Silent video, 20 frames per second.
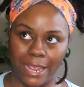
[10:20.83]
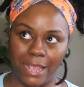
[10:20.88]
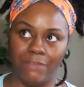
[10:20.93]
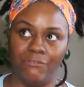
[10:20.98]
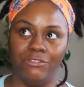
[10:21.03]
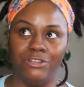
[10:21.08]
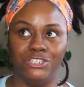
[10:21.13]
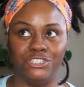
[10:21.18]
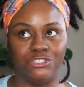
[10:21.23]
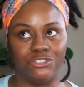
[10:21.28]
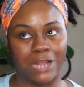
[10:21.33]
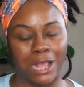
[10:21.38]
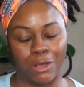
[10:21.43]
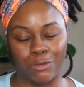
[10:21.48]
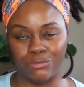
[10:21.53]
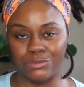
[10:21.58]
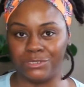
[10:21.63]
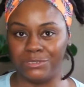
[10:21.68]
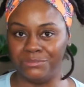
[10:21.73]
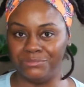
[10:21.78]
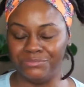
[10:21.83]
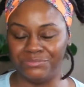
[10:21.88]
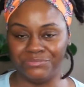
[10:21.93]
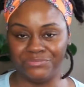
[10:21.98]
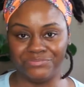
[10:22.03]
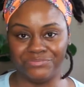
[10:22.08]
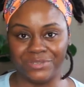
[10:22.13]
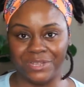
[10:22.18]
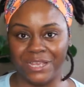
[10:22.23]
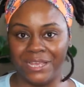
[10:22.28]
I ventured out.
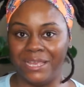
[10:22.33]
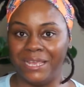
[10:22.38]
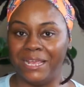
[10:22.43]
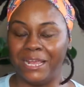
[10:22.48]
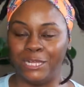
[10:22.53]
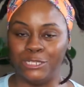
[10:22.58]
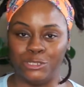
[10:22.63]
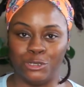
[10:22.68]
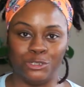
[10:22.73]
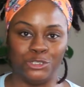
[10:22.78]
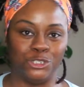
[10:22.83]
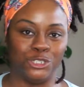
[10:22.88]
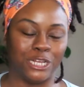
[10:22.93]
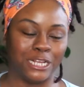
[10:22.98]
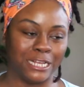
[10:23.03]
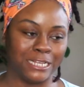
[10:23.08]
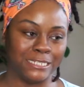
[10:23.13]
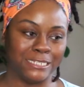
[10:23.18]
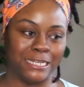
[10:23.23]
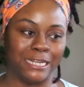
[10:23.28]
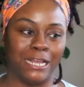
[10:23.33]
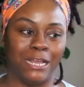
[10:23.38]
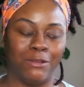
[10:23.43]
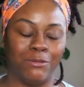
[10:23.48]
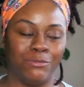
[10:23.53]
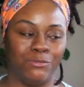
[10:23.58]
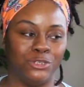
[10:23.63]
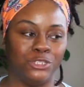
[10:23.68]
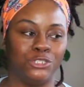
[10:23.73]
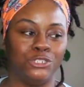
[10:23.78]
I told you, like I said, I
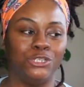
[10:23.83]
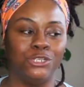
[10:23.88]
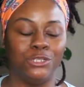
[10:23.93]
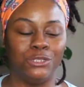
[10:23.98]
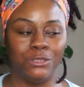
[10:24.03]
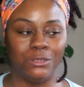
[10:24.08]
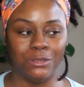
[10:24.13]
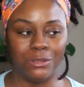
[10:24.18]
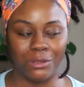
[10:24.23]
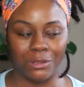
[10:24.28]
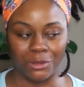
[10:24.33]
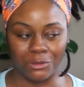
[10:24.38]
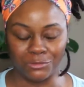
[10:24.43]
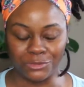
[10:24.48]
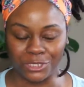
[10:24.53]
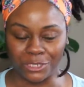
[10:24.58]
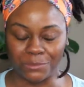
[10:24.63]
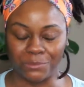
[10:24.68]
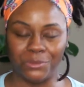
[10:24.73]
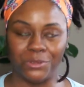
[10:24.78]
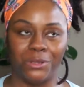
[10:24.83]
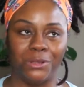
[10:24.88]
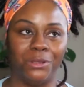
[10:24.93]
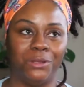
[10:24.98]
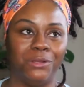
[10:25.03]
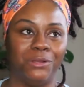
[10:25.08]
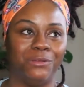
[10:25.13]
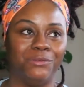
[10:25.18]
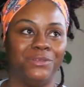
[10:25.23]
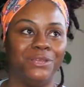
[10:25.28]
went to Home
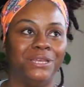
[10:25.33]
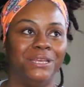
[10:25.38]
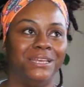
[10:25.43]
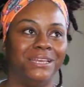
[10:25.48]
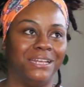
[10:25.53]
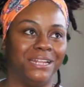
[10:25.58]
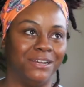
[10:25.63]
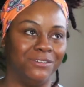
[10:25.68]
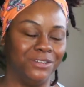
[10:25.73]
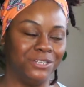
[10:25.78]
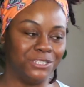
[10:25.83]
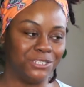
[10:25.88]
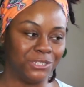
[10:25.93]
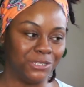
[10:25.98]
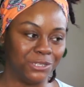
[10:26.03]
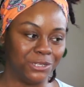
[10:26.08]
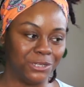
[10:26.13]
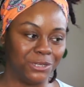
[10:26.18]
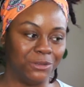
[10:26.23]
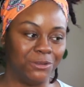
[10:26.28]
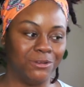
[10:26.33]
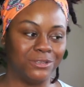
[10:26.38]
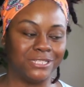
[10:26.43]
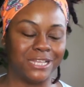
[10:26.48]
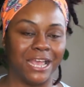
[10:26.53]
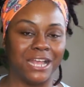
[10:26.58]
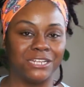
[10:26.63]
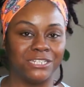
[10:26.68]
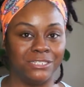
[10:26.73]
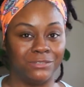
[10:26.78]
Depot, and I went to Lowe's.
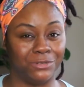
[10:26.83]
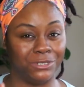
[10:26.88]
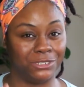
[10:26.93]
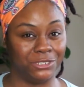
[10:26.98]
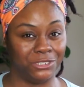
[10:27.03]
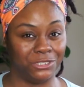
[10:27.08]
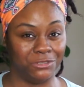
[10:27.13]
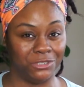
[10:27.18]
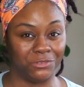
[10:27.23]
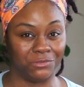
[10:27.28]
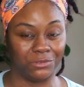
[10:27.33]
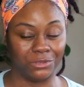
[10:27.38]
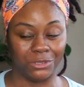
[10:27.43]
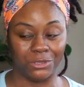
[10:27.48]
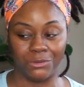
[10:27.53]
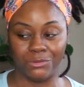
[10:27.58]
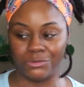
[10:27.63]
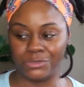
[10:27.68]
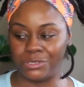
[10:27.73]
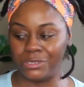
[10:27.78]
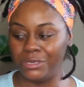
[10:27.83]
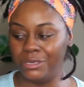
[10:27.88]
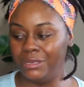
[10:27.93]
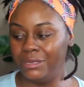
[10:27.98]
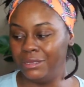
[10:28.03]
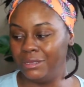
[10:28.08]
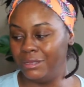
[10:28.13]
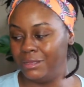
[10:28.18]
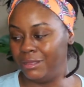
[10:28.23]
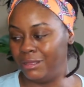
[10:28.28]
I actually went to 2 different Lowe's.
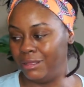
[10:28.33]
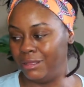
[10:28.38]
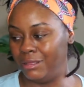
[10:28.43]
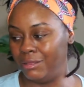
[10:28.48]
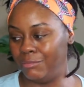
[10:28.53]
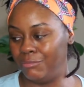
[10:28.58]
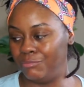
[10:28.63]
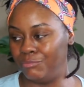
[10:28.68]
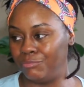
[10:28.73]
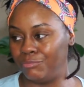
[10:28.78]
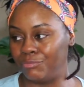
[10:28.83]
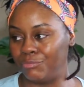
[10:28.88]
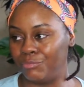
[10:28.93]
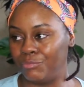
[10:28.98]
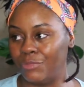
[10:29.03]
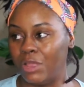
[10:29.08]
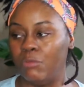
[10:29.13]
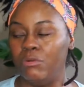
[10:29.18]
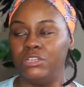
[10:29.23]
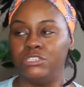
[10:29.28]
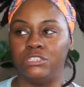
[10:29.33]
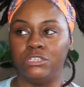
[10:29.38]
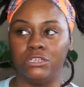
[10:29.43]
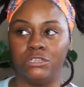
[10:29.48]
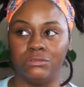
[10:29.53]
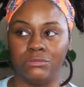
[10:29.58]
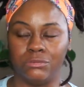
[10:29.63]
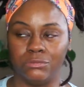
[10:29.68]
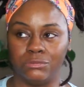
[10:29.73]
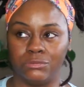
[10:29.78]
I went
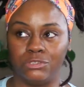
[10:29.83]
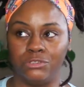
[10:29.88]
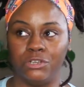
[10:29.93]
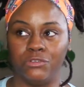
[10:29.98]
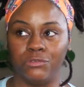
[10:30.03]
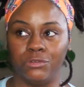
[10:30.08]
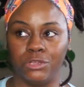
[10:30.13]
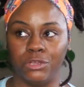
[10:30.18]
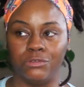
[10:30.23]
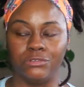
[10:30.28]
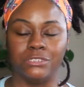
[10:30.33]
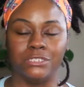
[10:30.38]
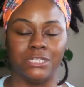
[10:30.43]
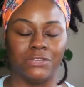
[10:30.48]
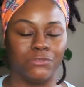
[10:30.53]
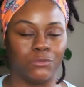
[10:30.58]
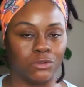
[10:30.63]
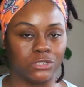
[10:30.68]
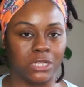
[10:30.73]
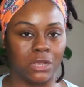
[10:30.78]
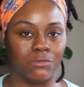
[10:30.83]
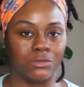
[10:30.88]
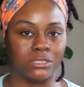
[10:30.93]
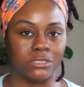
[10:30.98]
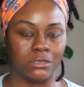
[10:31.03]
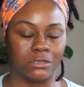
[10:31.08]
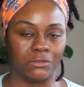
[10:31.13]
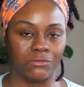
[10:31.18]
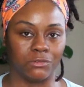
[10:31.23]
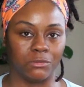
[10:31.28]
to 2 different Lowe's because of course I was
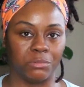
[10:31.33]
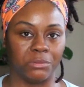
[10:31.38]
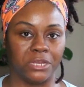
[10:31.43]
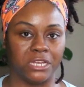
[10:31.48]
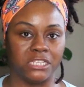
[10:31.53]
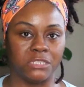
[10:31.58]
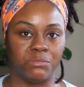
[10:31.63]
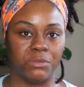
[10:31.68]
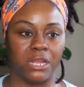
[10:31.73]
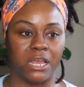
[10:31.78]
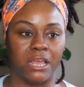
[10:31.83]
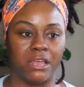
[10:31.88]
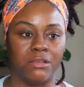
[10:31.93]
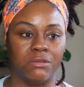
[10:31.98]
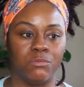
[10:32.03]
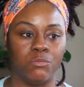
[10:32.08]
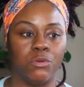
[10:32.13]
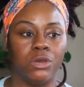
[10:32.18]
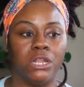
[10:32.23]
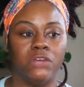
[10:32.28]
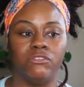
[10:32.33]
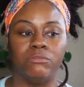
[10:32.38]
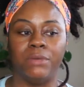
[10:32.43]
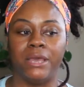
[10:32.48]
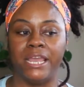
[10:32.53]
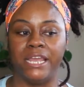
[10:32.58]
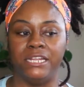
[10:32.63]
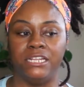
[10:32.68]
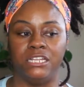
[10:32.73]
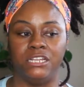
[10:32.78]
looking for plants, but one of them
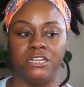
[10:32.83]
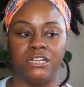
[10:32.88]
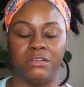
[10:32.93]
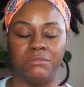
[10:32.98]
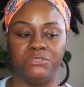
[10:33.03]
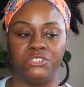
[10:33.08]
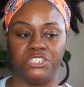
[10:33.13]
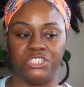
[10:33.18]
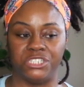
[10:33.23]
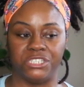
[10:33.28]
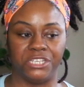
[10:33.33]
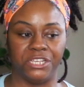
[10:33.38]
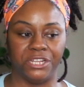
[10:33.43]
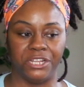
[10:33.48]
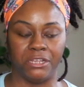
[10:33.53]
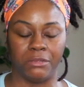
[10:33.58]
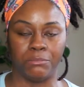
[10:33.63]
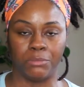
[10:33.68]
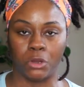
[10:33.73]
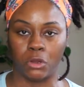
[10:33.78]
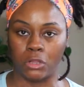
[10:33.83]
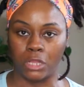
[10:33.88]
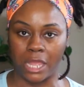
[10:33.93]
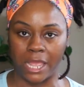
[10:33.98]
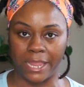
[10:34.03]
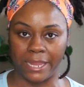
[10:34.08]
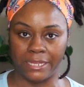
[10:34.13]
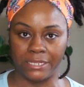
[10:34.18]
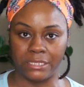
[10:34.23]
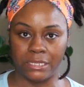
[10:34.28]
I ended up just getting
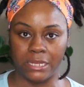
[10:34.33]
Perlite,